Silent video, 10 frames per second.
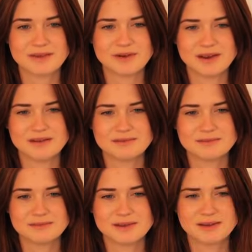Every
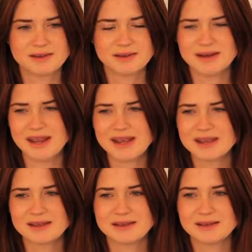
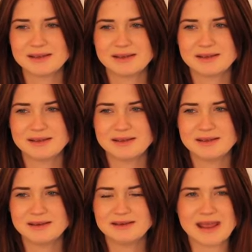nick,
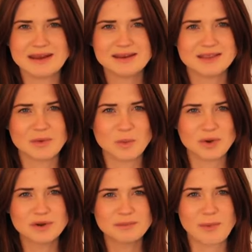dent in the
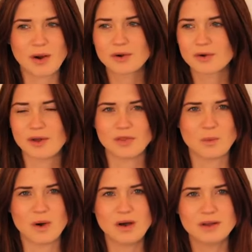wood, marker on
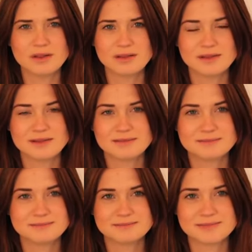the wall,
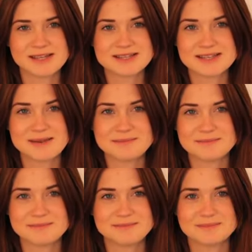it's
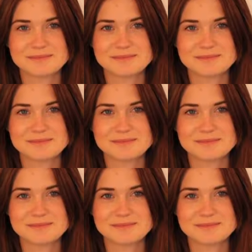Him.